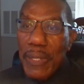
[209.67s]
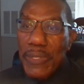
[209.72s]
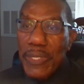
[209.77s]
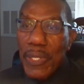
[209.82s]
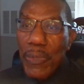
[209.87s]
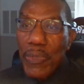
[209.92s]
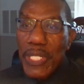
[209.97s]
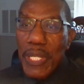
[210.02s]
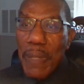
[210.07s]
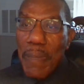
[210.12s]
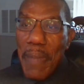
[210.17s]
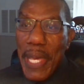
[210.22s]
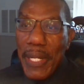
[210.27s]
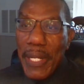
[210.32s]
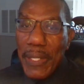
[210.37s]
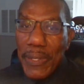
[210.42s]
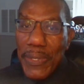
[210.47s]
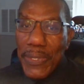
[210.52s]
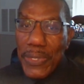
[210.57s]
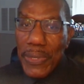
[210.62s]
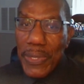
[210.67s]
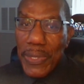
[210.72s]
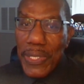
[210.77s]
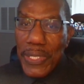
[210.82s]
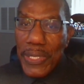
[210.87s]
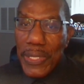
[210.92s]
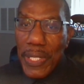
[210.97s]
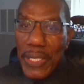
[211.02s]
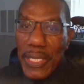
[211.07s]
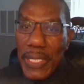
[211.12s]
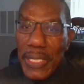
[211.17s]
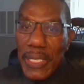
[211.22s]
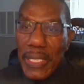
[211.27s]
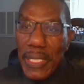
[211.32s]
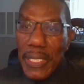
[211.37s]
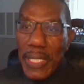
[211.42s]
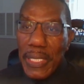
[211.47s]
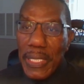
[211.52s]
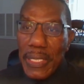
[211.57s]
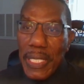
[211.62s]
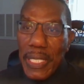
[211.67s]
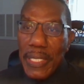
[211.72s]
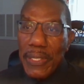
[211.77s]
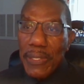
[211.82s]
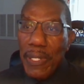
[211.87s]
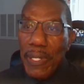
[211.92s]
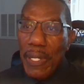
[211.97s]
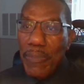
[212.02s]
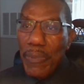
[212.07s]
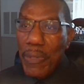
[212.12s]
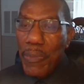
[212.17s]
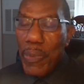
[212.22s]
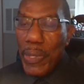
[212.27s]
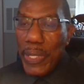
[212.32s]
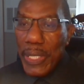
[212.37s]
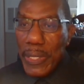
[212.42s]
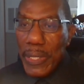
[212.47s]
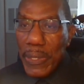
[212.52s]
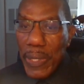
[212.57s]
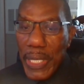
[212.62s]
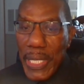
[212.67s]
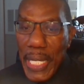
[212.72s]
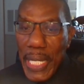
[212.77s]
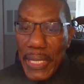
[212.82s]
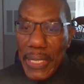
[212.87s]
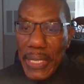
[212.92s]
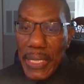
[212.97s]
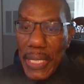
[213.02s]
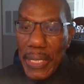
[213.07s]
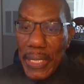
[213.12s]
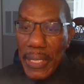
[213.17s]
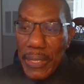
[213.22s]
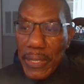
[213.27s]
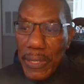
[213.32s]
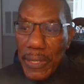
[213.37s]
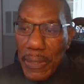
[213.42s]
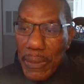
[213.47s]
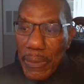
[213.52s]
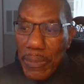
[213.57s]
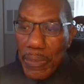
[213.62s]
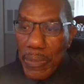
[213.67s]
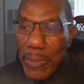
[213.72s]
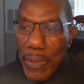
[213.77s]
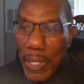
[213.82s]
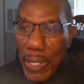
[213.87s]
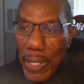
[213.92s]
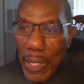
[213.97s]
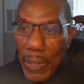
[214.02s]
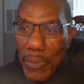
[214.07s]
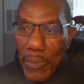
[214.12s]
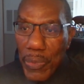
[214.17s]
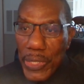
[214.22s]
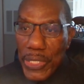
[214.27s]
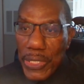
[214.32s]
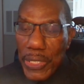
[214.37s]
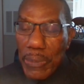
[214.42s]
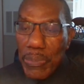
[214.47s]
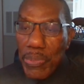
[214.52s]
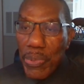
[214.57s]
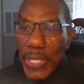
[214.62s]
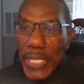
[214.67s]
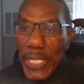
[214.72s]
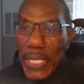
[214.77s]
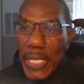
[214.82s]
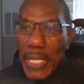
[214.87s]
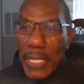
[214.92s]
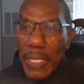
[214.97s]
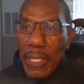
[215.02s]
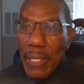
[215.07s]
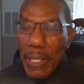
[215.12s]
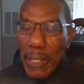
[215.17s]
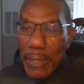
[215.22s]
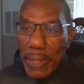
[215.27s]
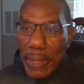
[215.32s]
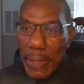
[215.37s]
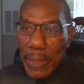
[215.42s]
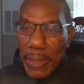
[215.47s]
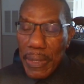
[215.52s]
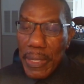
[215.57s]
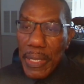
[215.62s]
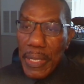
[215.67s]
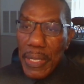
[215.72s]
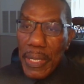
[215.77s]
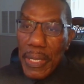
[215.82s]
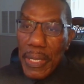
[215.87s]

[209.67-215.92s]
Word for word: So when the medical students started the clinic, they thought, well, what a great idea to, we should bring in other